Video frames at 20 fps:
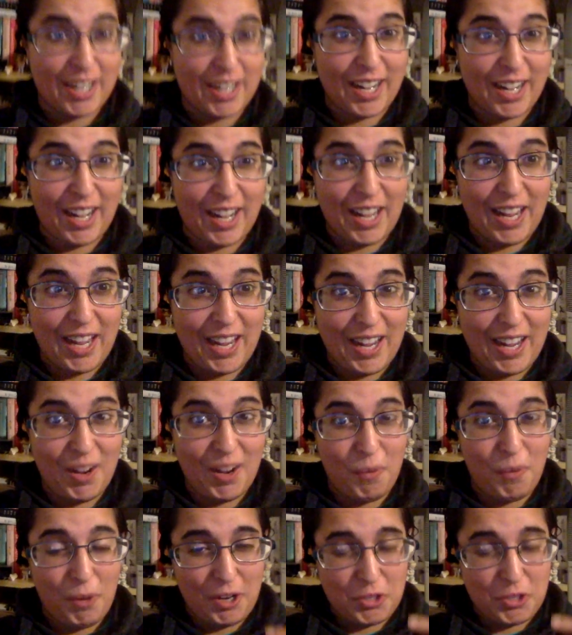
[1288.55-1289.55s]
and I
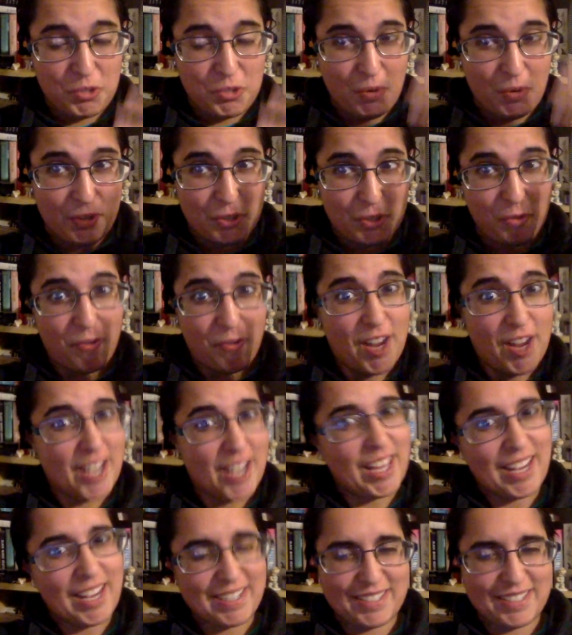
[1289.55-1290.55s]
wanted to also fan
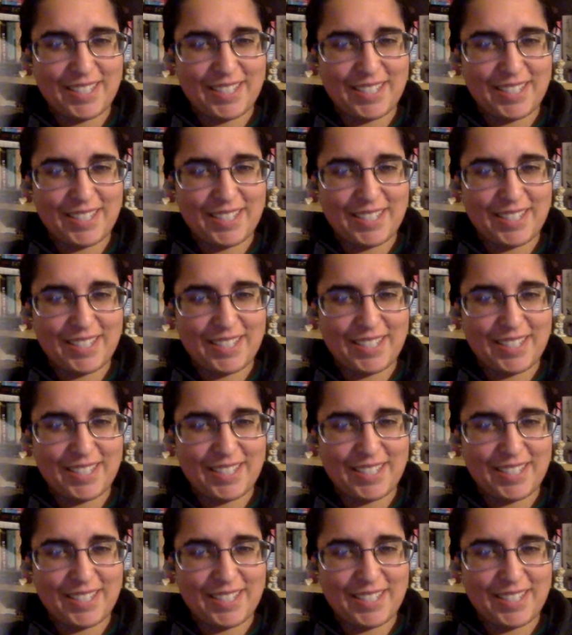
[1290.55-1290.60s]
cast